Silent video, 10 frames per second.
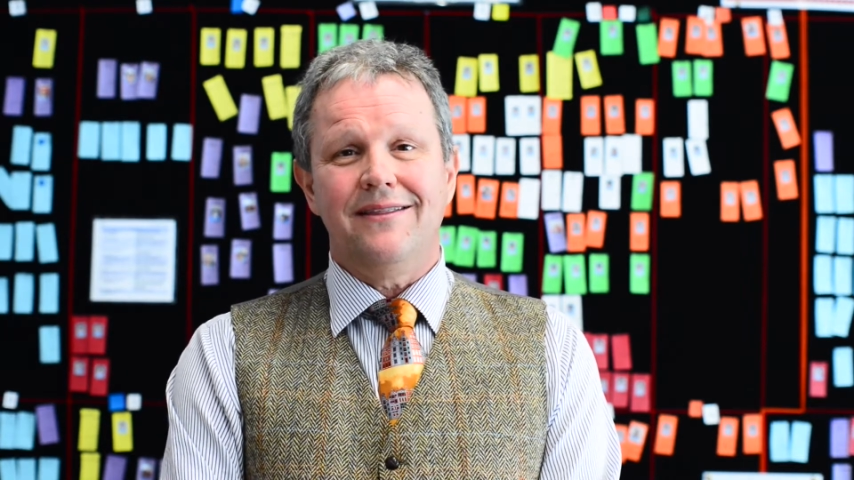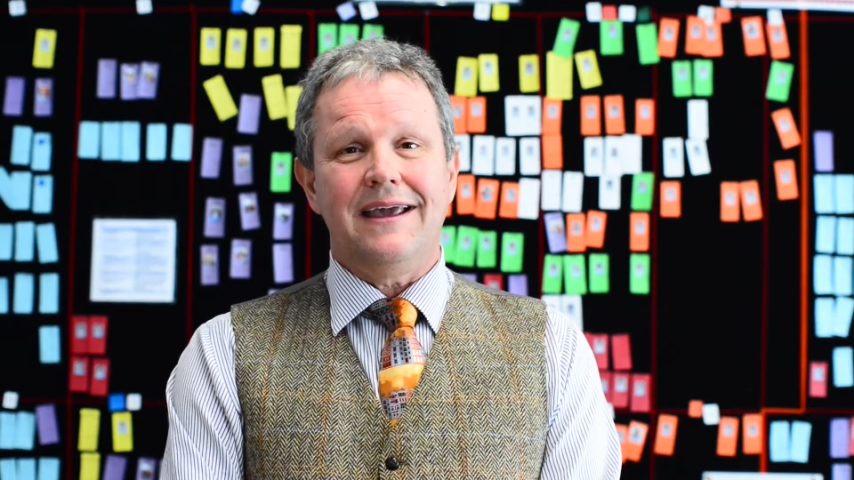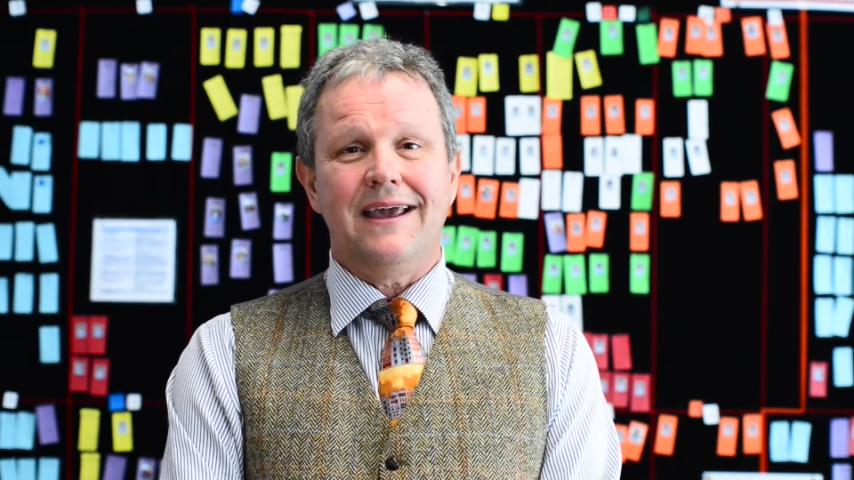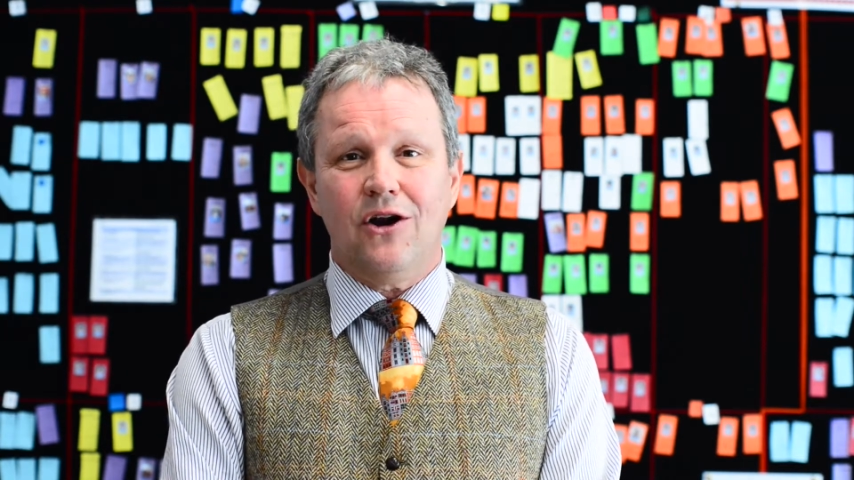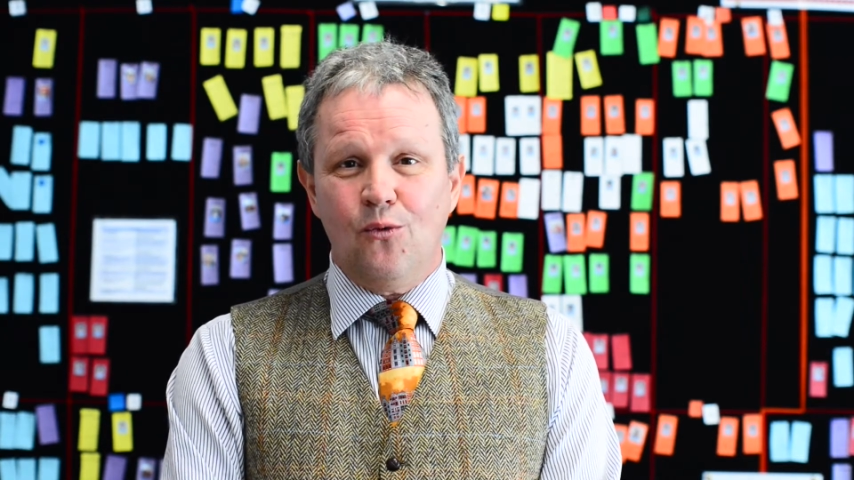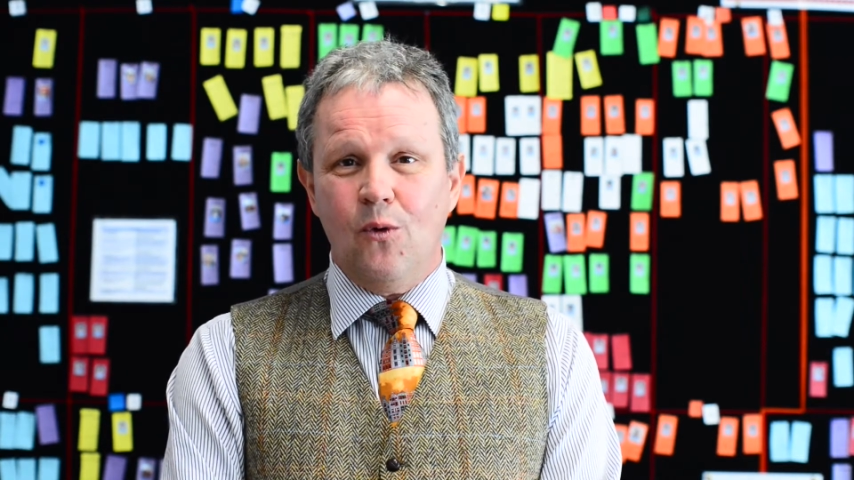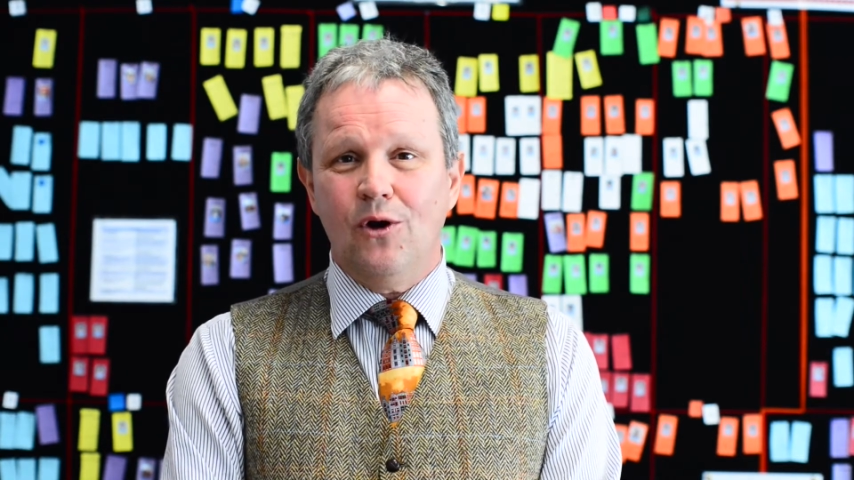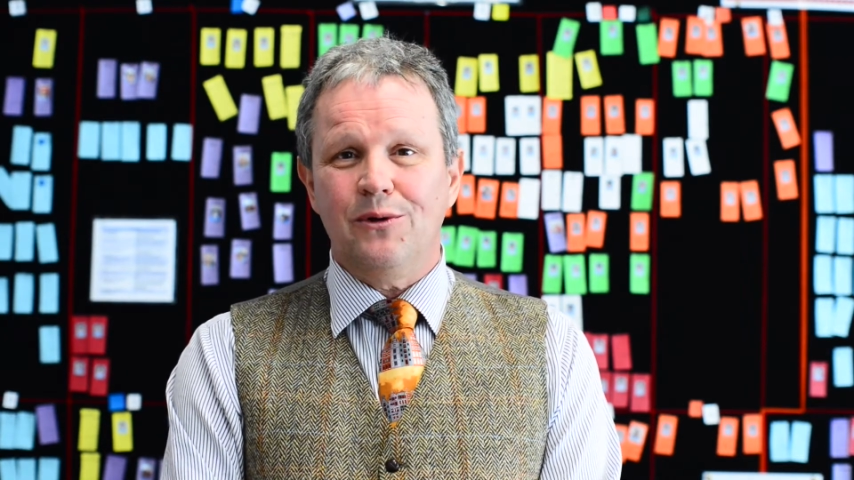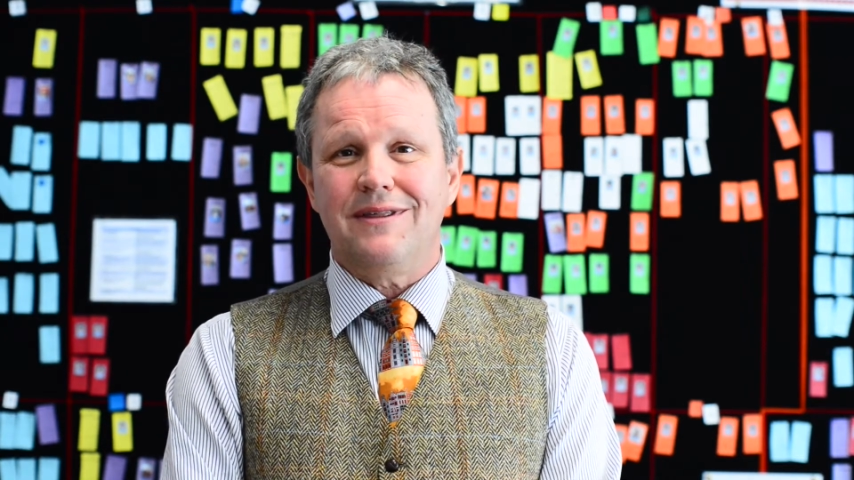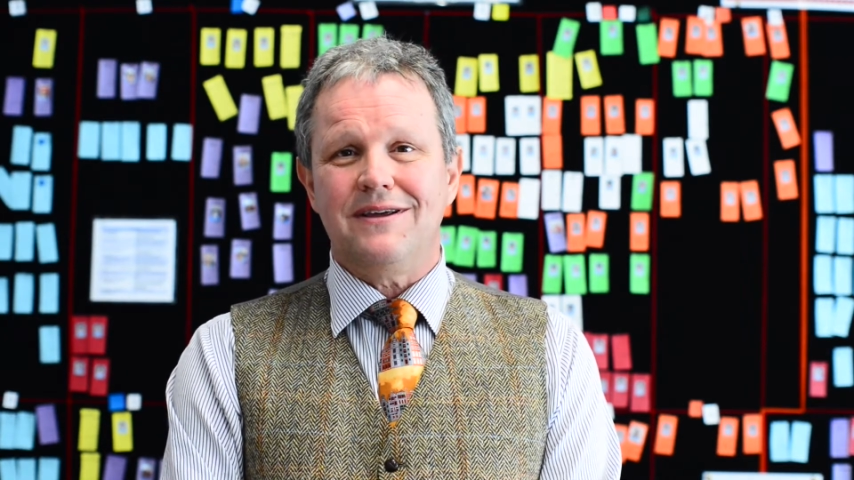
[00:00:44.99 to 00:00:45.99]
they get on
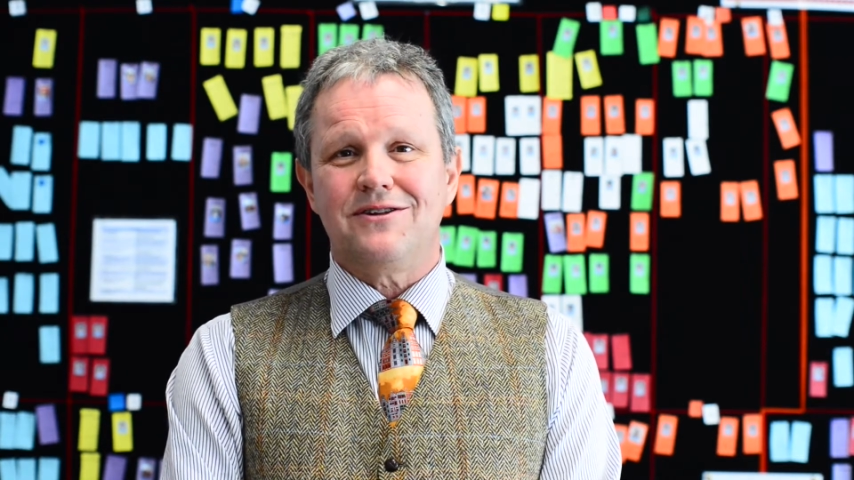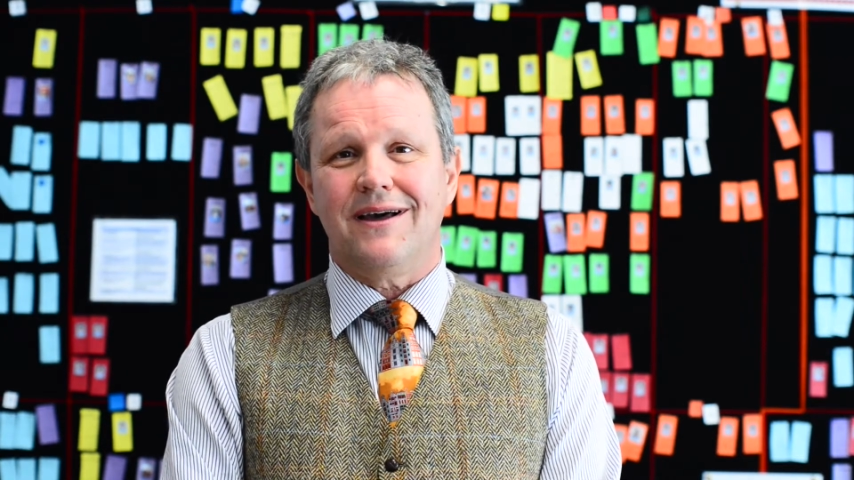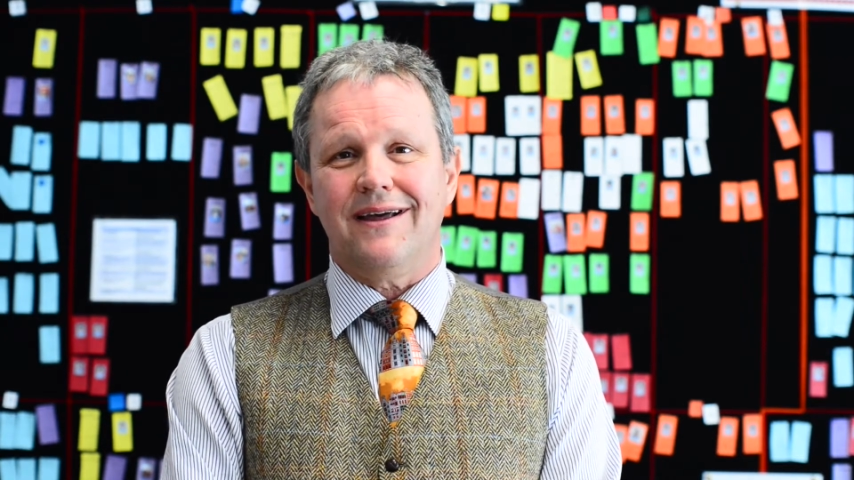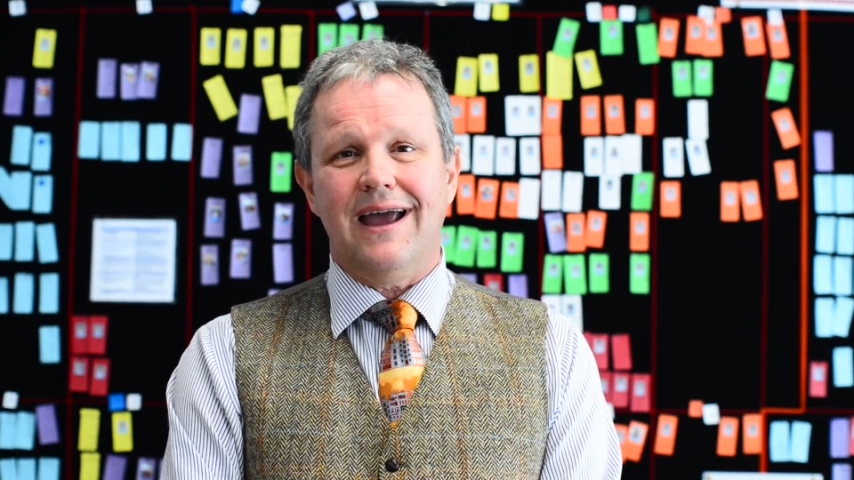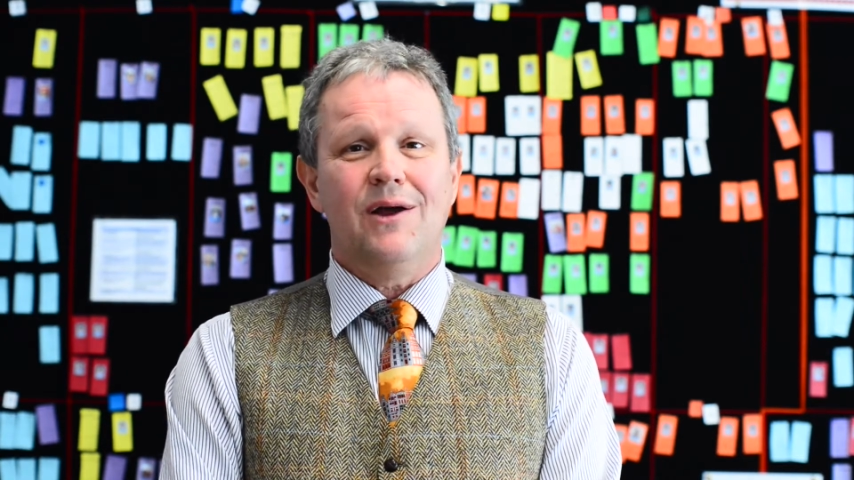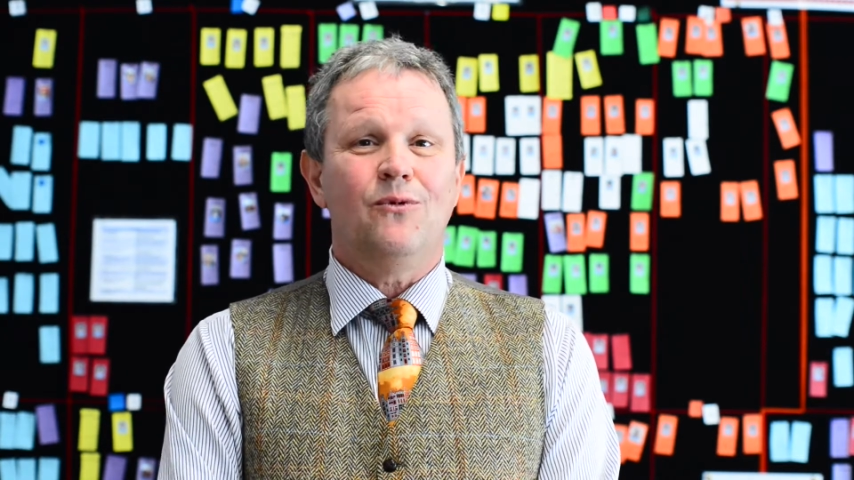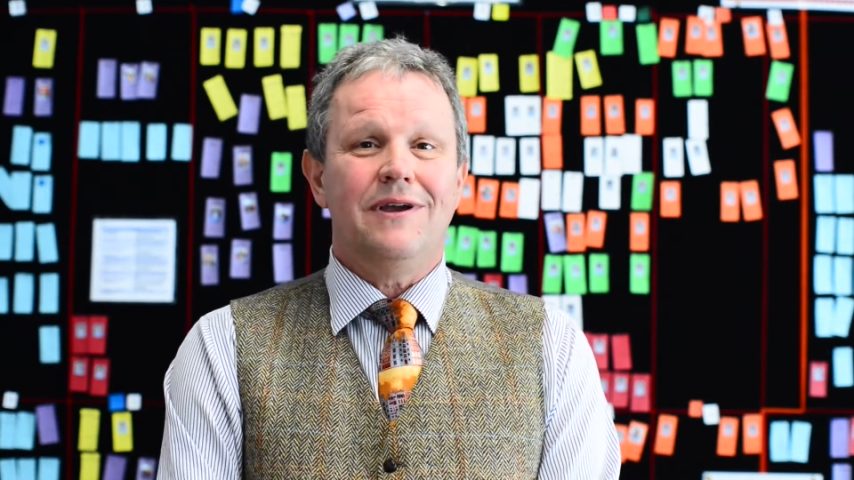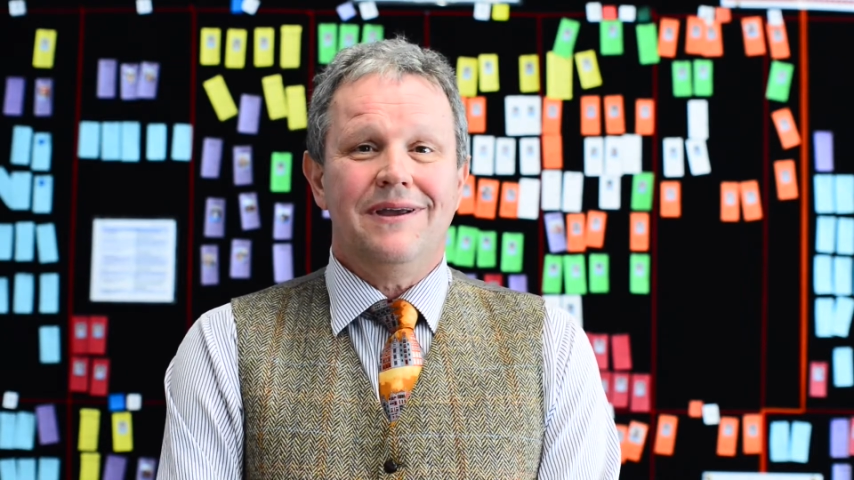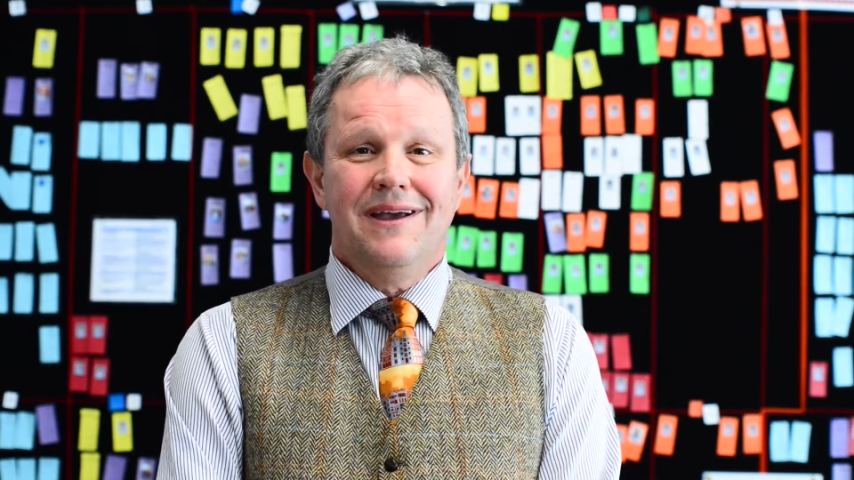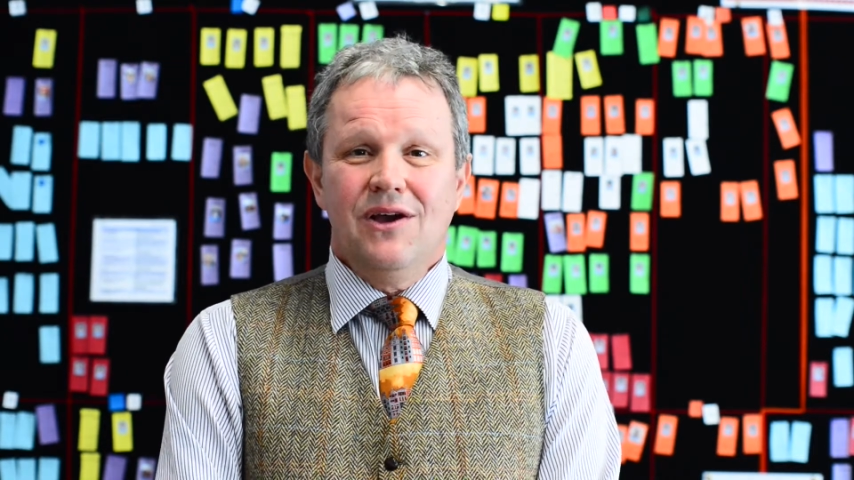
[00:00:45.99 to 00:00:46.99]
well with each other and
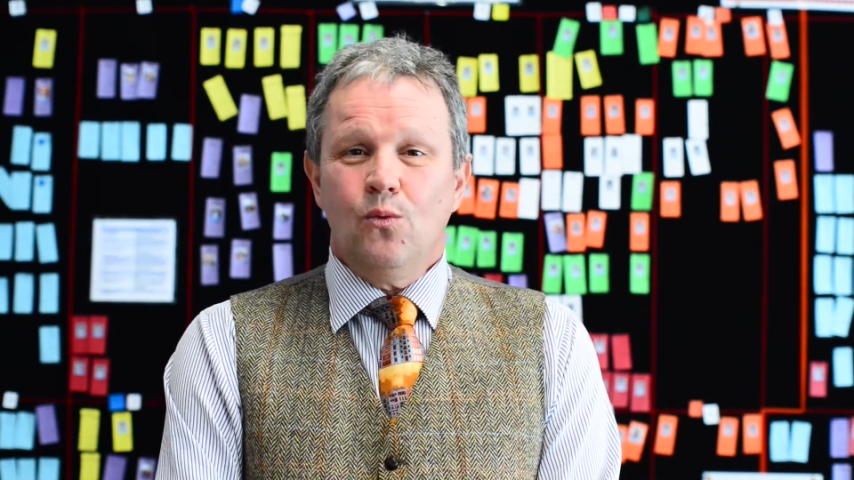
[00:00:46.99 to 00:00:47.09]
we